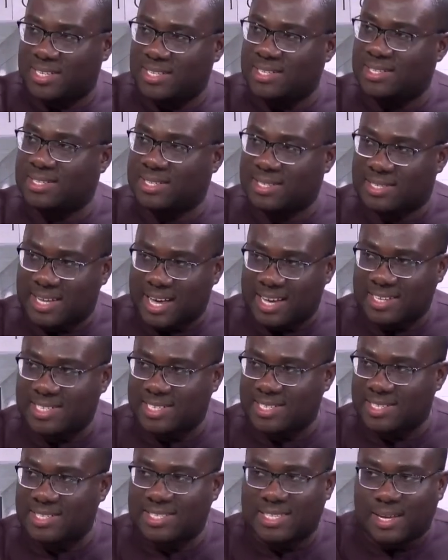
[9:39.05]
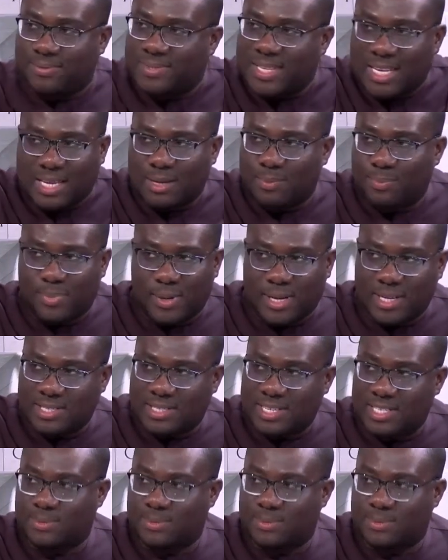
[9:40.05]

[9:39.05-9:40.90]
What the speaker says: these discussions have taken place,